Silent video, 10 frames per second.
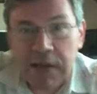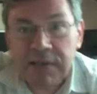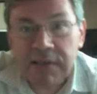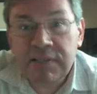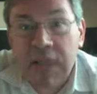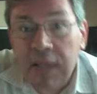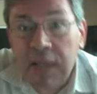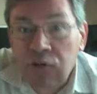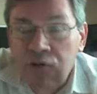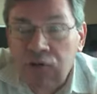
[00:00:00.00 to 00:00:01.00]
The
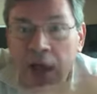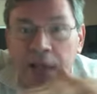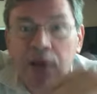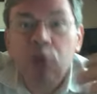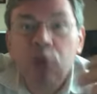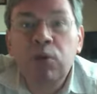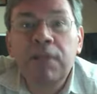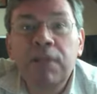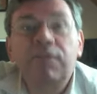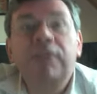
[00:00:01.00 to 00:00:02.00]
second track will
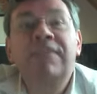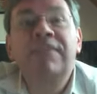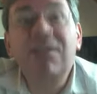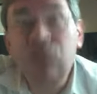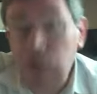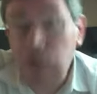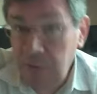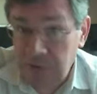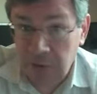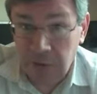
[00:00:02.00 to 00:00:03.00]
give additional
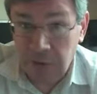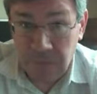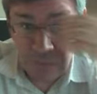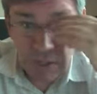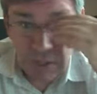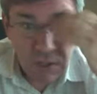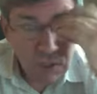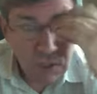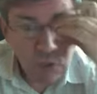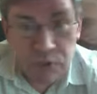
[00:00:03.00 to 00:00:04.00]
material.
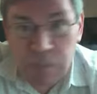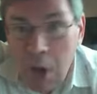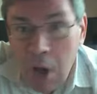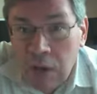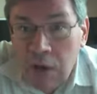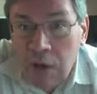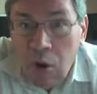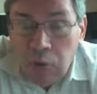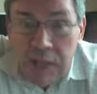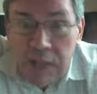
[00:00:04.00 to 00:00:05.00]
So the SPOC
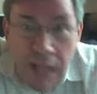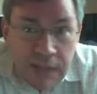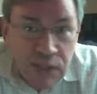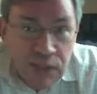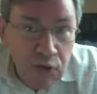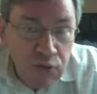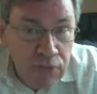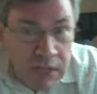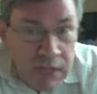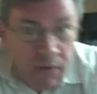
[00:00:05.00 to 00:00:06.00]
only has
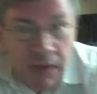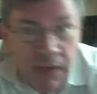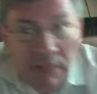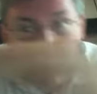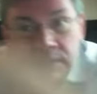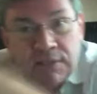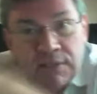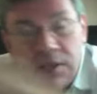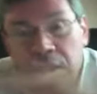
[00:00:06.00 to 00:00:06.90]
3 credits. It does not